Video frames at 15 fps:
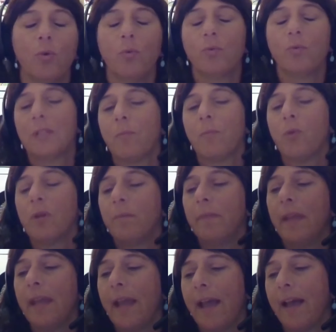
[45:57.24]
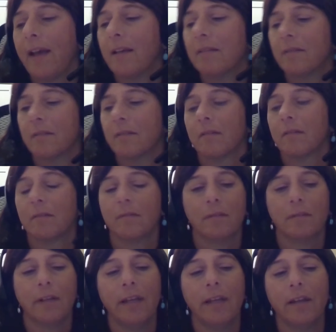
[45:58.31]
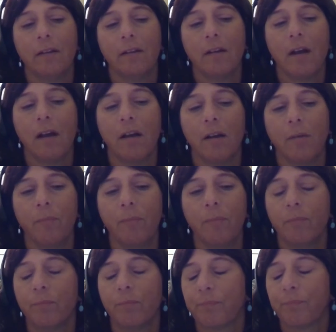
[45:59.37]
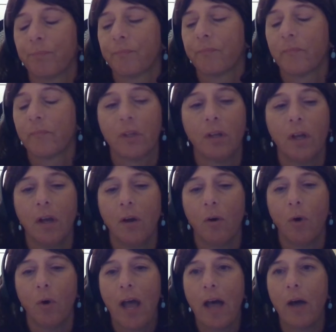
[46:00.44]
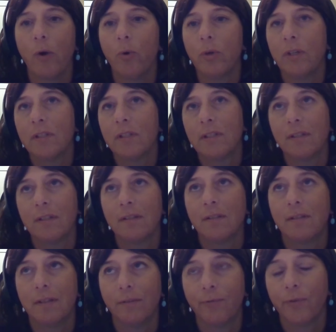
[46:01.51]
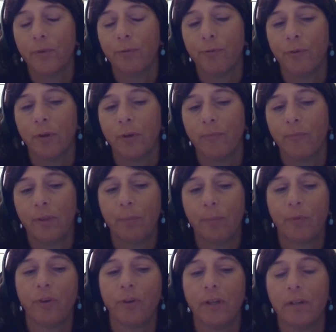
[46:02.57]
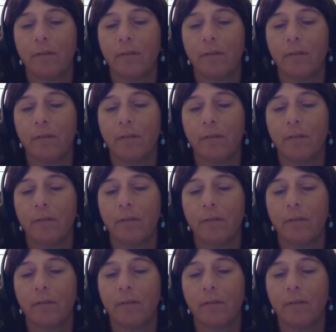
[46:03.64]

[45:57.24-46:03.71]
someone may ask, like, um, how does this differ from Flipgrid?